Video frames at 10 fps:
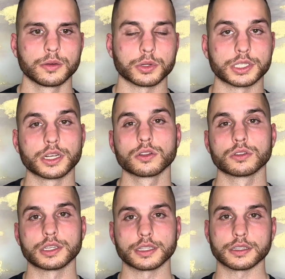
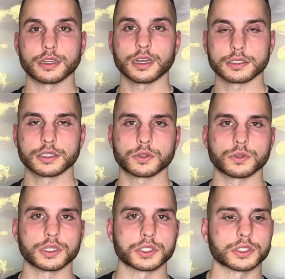particularly in the Gnostic
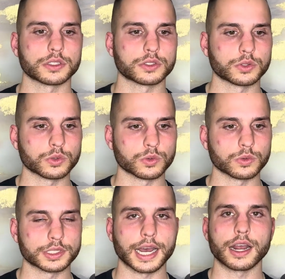tradition, to
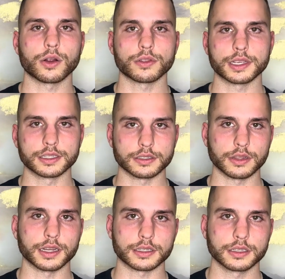tire the intellect,